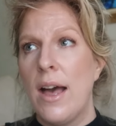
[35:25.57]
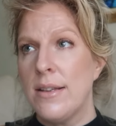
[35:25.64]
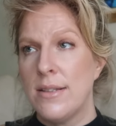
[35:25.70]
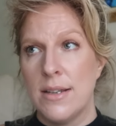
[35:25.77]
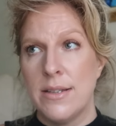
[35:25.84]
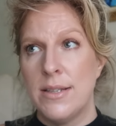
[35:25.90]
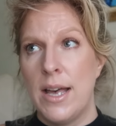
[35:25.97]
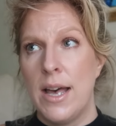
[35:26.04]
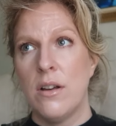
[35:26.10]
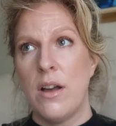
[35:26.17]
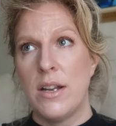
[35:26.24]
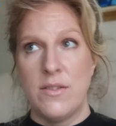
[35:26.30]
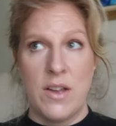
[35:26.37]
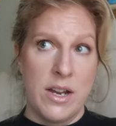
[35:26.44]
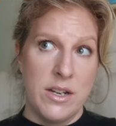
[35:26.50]
as I said,
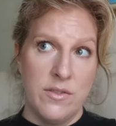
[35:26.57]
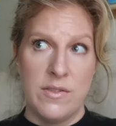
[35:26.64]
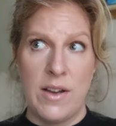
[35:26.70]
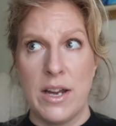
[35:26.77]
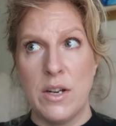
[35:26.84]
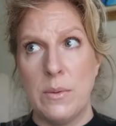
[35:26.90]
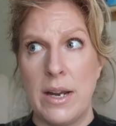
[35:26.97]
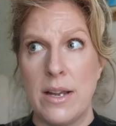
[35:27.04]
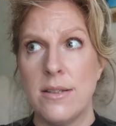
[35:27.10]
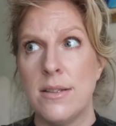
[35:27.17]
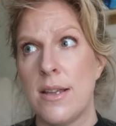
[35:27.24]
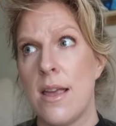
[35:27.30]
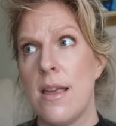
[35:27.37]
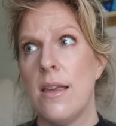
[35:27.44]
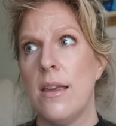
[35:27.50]
I tend to find what I
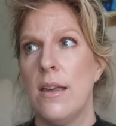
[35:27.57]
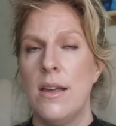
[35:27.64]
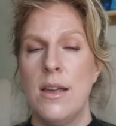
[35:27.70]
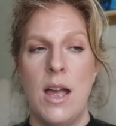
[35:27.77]
seek